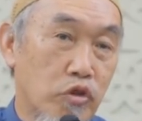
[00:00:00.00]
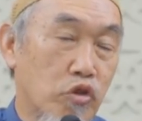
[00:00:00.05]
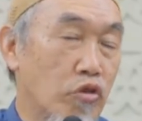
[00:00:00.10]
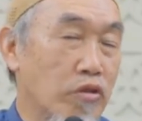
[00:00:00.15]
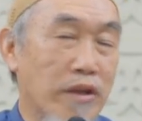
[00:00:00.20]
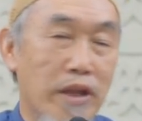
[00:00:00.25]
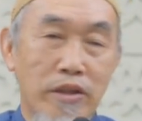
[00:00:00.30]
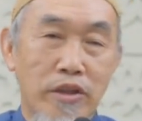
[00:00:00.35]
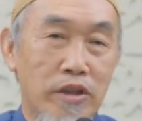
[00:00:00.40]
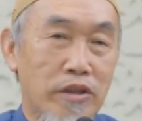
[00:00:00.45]

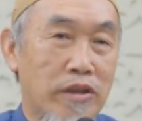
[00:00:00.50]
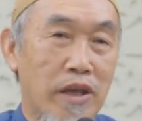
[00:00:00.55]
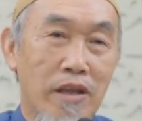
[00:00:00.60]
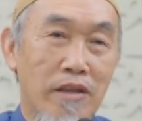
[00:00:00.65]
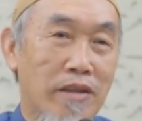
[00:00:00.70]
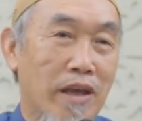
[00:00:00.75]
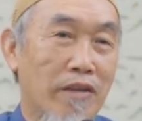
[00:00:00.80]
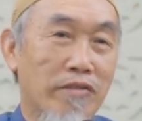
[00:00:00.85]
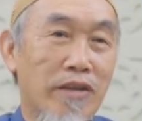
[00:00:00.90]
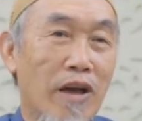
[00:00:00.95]
Don't
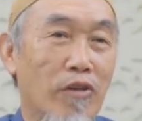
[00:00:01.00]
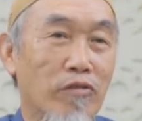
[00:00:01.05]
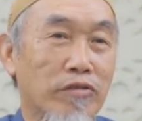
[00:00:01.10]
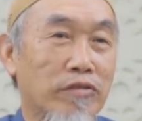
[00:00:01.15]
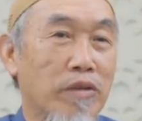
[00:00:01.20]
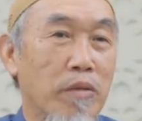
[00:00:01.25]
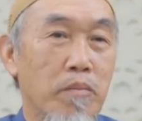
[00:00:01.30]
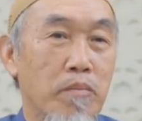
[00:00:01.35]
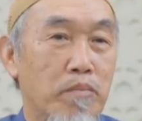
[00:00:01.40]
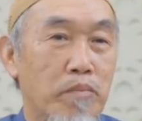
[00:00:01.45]
entertain. That's how
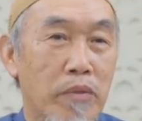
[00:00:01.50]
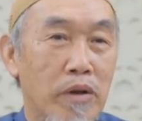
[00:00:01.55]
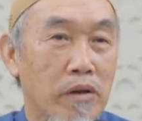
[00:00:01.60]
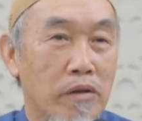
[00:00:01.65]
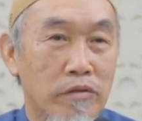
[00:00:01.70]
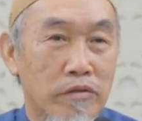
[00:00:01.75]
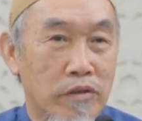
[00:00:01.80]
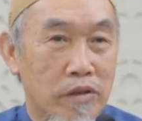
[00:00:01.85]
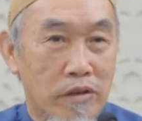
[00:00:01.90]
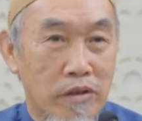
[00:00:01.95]

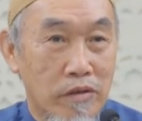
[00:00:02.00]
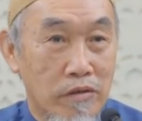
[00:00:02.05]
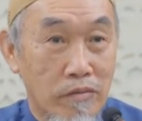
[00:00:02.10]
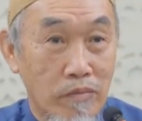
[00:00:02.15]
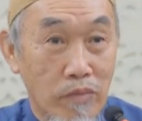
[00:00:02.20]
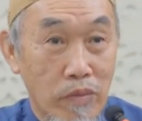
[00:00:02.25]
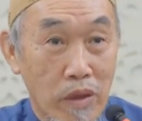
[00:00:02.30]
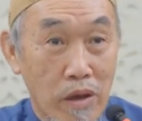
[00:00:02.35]
simple it is.